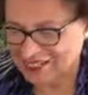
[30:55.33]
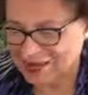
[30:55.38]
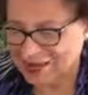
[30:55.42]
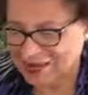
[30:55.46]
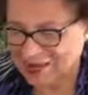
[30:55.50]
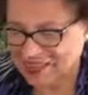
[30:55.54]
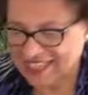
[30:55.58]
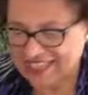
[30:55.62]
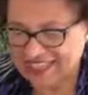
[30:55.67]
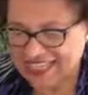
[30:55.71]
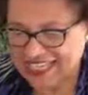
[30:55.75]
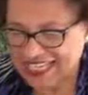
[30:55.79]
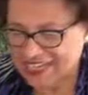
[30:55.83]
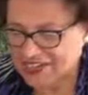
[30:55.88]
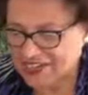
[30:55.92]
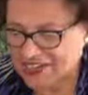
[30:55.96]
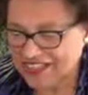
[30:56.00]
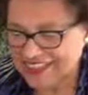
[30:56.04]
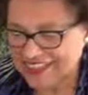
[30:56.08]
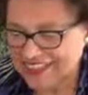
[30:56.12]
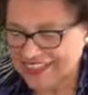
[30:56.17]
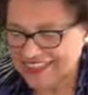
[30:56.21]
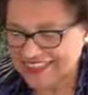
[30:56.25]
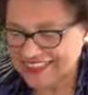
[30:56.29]
But now
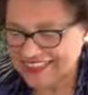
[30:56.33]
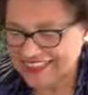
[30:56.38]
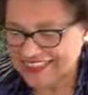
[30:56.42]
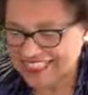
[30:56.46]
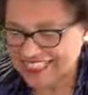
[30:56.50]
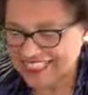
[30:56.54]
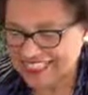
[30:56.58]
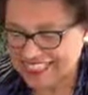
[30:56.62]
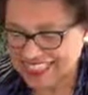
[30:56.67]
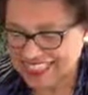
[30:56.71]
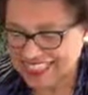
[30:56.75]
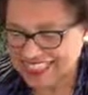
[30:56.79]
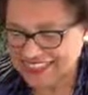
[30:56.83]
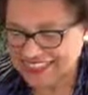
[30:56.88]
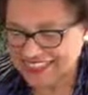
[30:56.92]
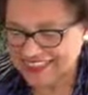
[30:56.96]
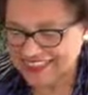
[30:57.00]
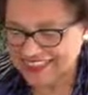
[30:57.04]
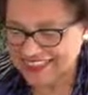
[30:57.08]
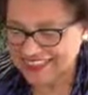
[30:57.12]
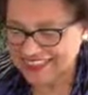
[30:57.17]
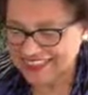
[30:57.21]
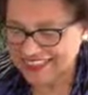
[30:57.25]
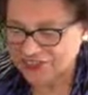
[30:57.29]
I can say,
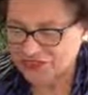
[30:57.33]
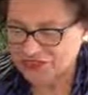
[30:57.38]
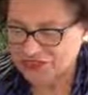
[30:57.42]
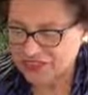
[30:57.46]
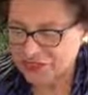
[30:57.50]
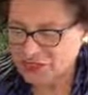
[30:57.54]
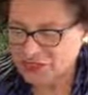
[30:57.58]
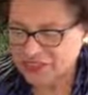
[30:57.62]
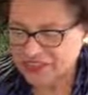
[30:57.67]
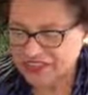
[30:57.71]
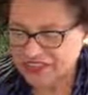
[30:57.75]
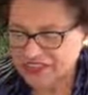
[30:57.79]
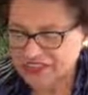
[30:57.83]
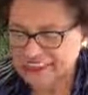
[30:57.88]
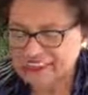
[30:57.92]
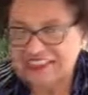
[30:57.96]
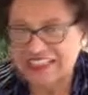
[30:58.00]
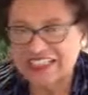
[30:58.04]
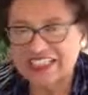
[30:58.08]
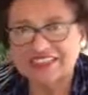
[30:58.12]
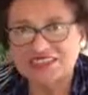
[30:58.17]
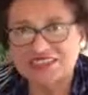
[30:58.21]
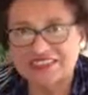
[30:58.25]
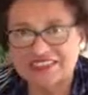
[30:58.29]
if you are
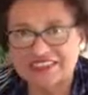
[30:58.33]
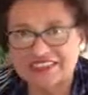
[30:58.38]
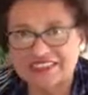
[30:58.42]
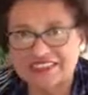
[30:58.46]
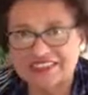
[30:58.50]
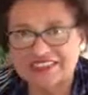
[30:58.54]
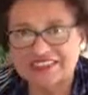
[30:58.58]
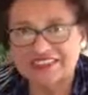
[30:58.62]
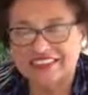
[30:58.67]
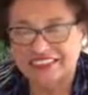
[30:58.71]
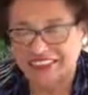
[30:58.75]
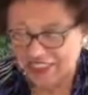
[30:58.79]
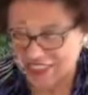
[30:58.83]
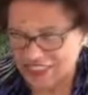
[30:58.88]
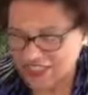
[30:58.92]
discouraged,